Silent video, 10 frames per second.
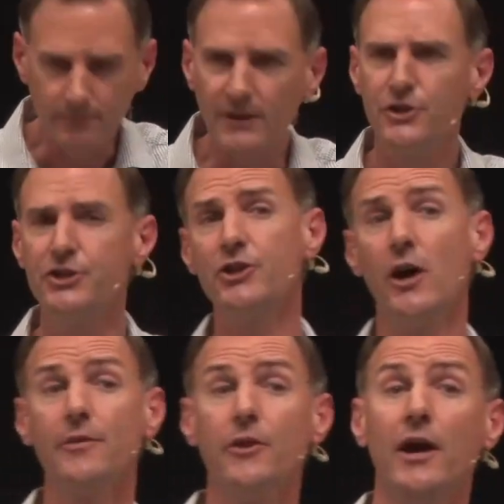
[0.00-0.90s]

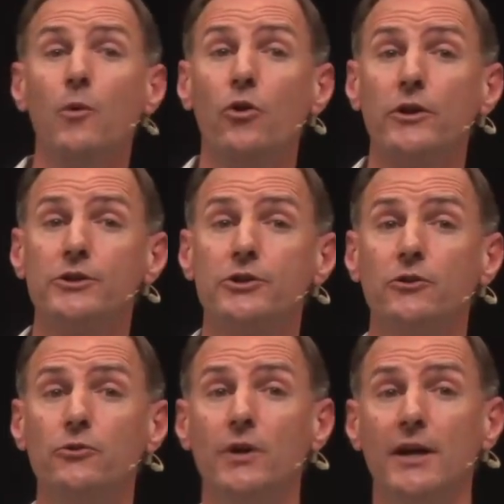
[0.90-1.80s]
decided that they wanted
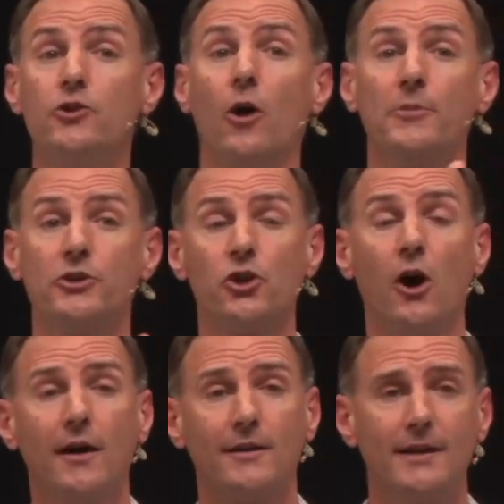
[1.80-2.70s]
to adopt a
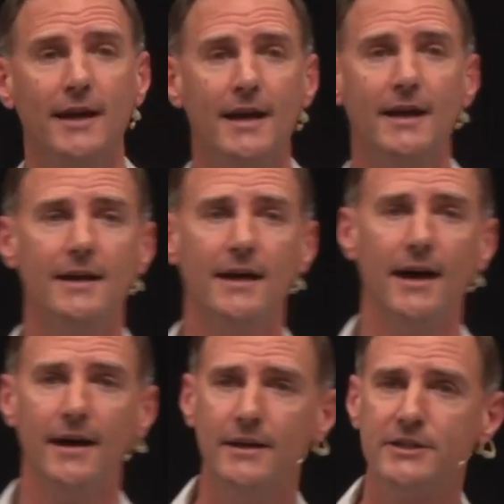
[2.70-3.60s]
child.
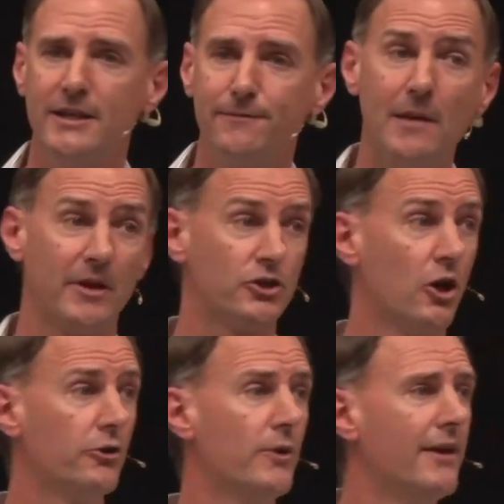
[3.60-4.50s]
Into their family, a
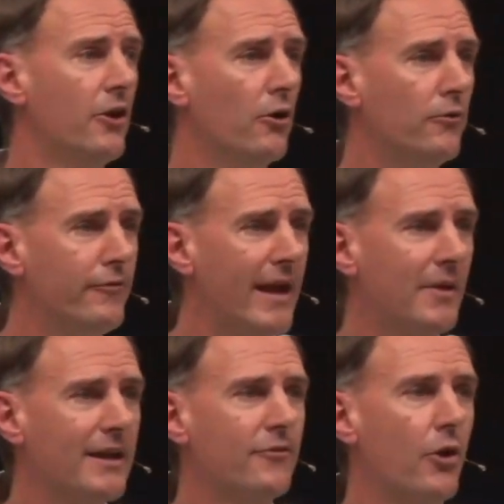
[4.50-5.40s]
child who had no
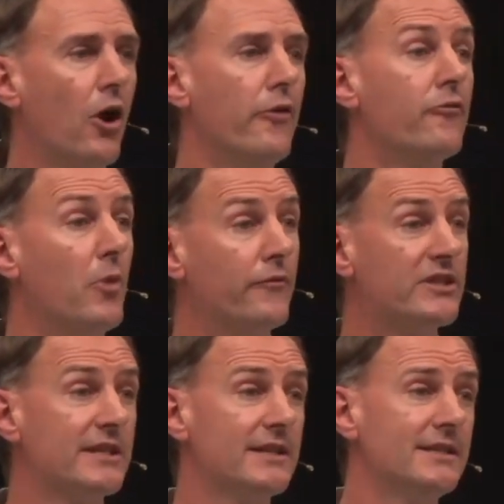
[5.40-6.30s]
family of their own from
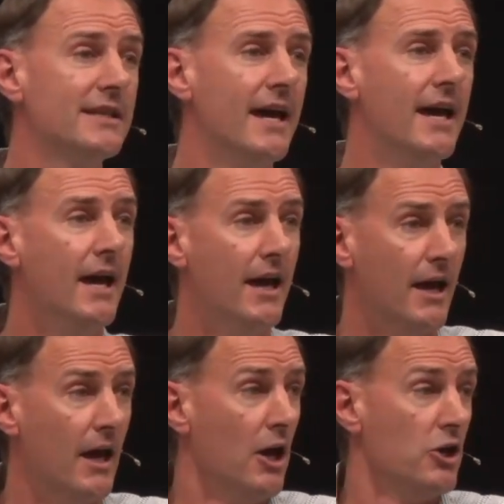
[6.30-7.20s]
overseas.
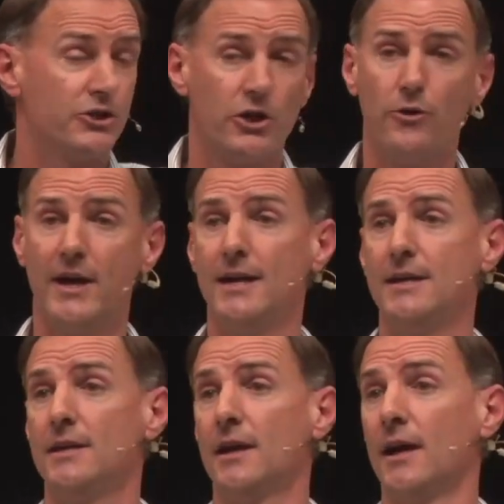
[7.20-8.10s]
So
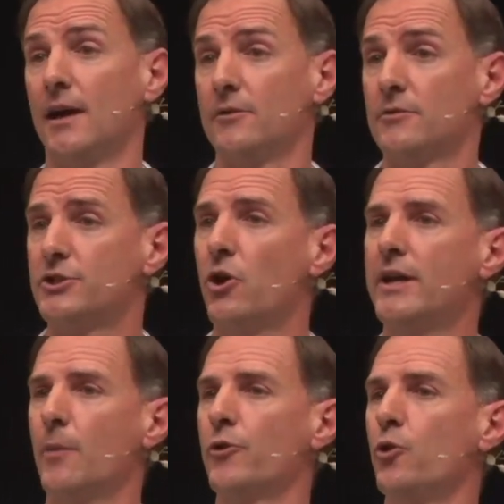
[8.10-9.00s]
they signed
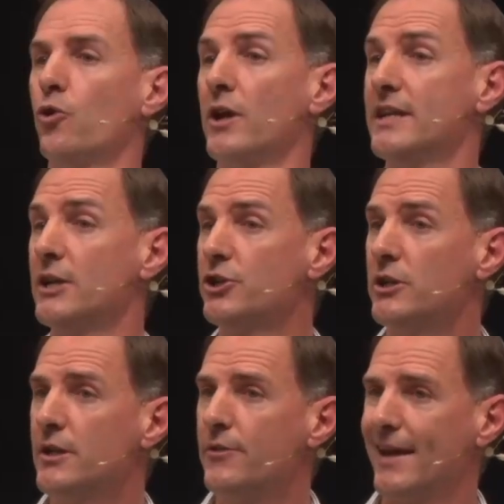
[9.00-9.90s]
up with an
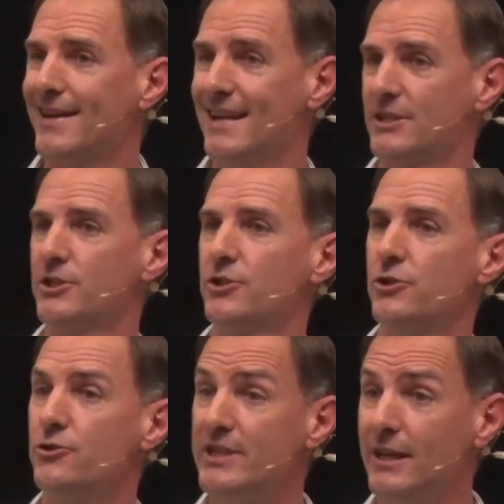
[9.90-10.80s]
organization that connects
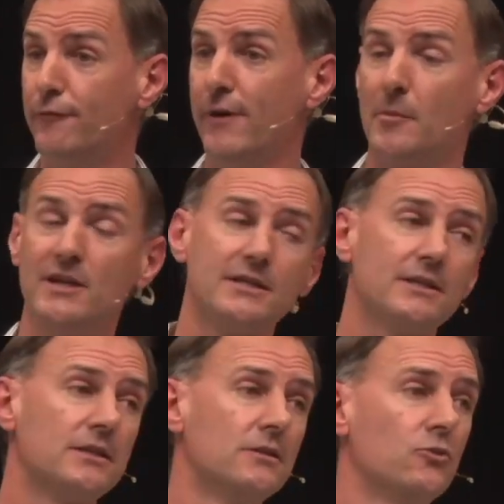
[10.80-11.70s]
New Zealand
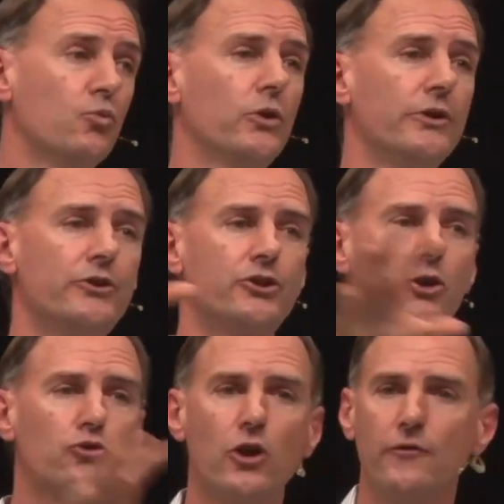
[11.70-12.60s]
families with
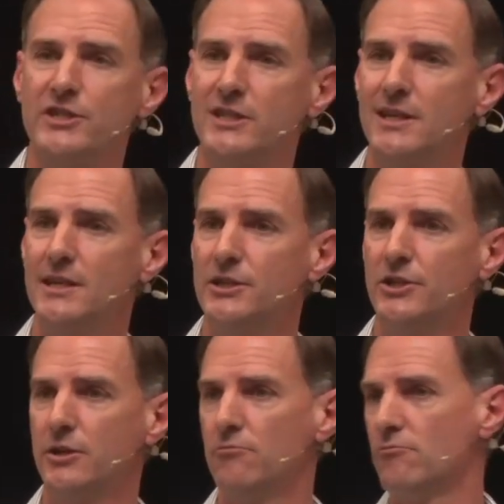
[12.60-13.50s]
children overseas
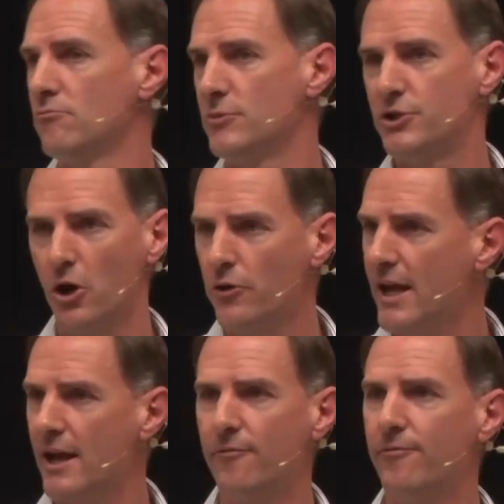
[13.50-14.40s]
that don't
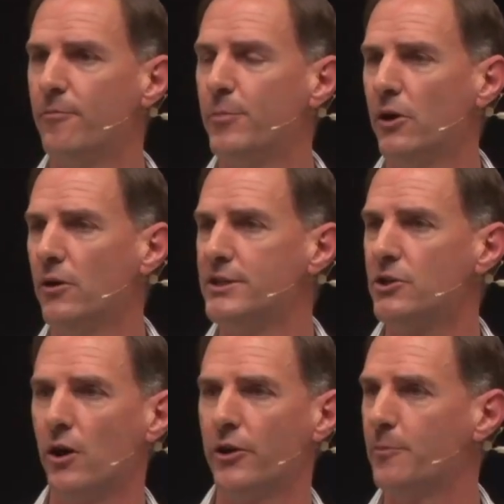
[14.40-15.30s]
have parents.
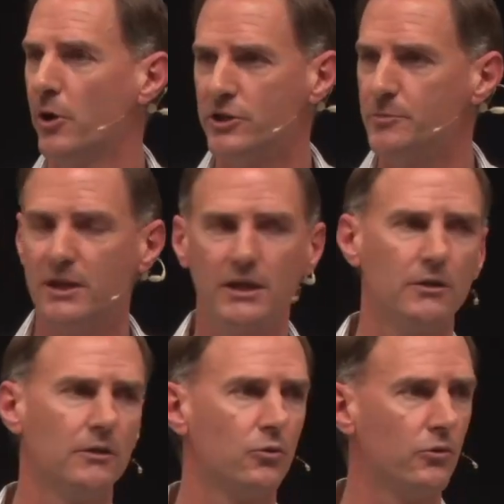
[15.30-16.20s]
Either the parents have been
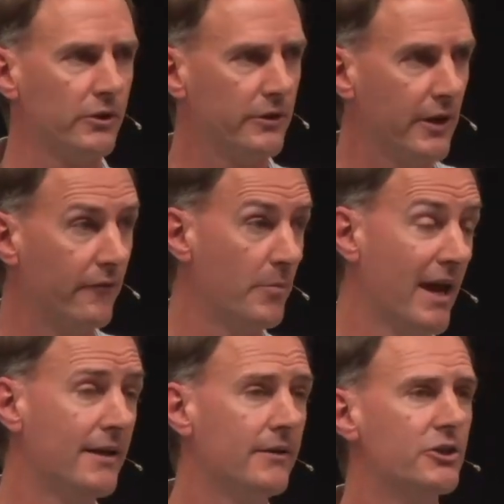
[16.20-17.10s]
killed or they've
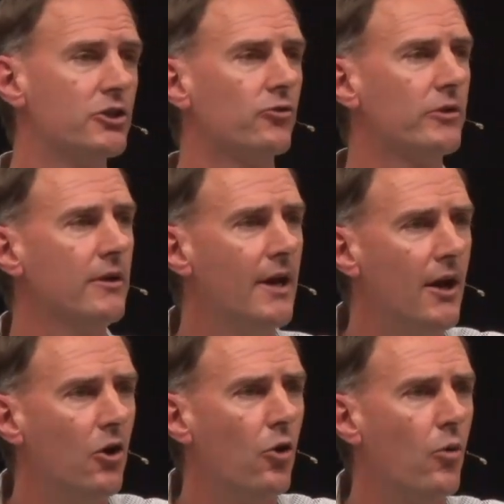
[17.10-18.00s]
abandoned their children
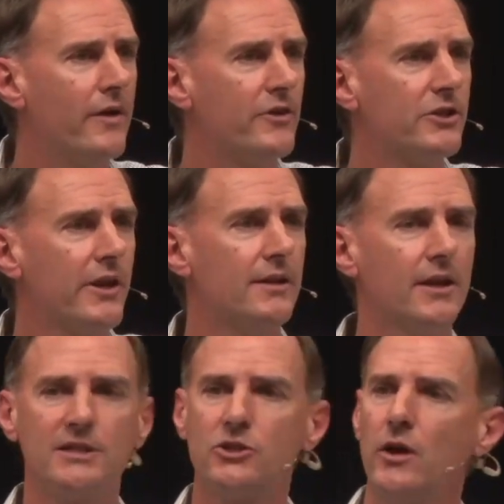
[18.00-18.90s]
or whatever. So
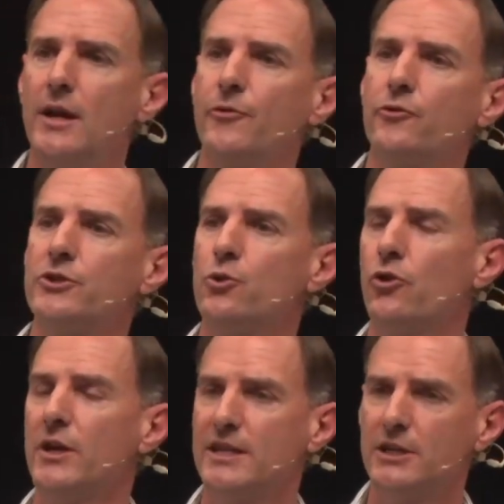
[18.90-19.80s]
they signed up through this
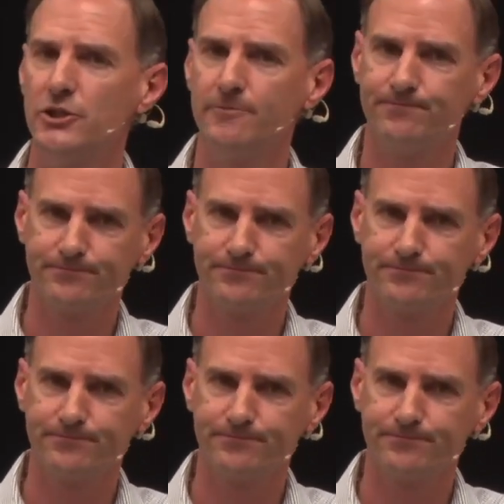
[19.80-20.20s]
organization.